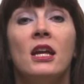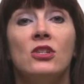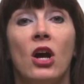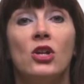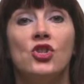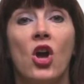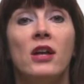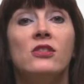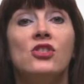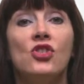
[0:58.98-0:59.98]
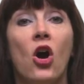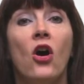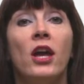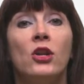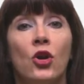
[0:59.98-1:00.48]
and Don John
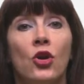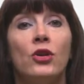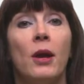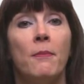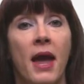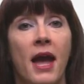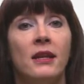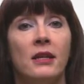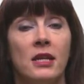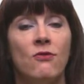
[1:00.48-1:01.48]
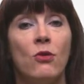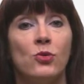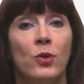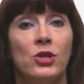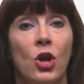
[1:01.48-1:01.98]
saw and heard a man at
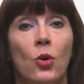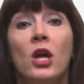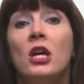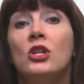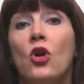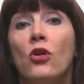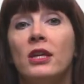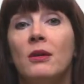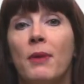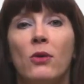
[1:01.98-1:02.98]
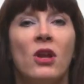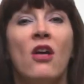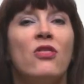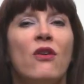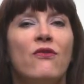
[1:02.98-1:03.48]
Hero's window talking about
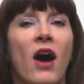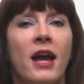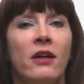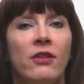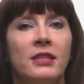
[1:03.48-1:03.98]
the vile